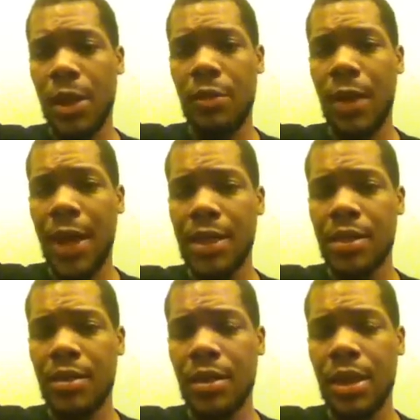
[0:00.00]
He's
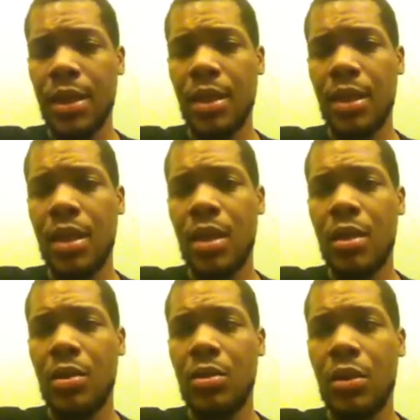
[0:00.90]
patiently
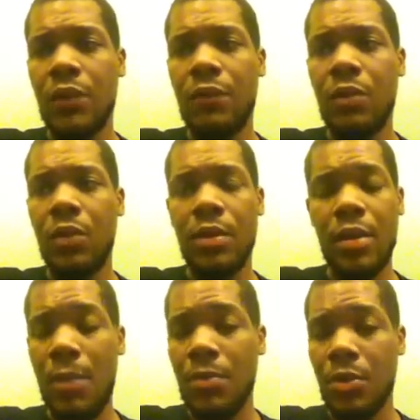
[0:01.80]
looking for
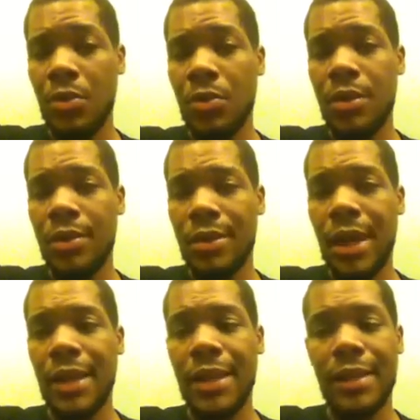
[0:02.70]
his opportunity to
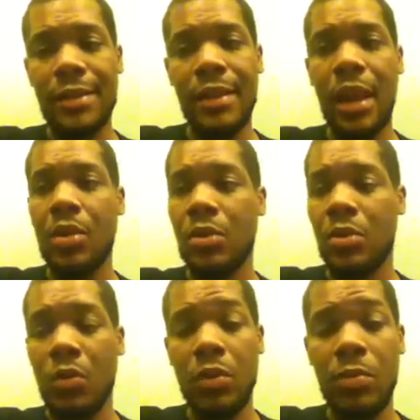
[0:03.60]
kind of get inside or
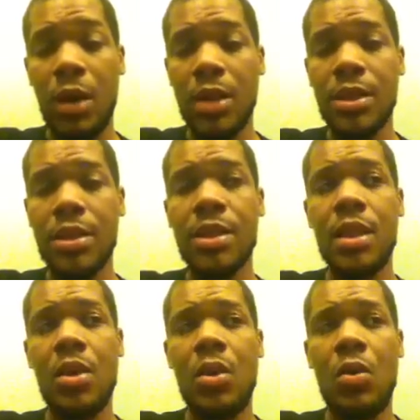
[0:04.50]
throw his punches,
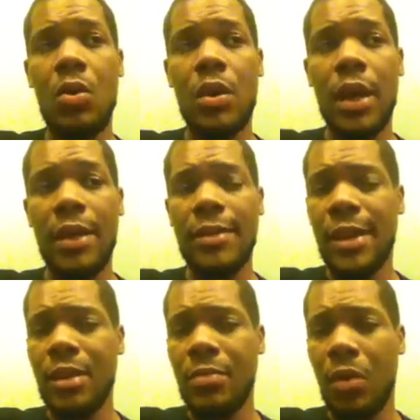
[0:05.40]
or kind of
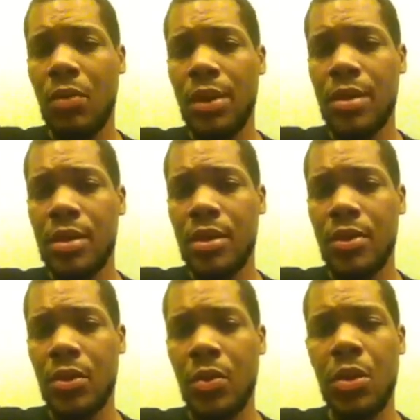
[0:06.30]
thinks about what he's going to
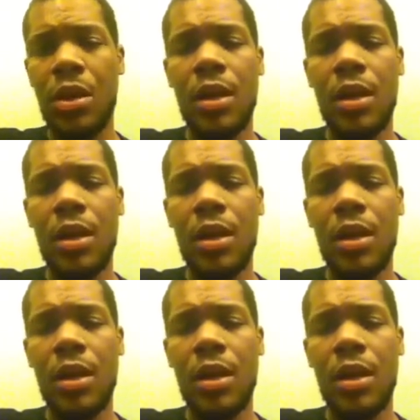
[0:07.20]
do.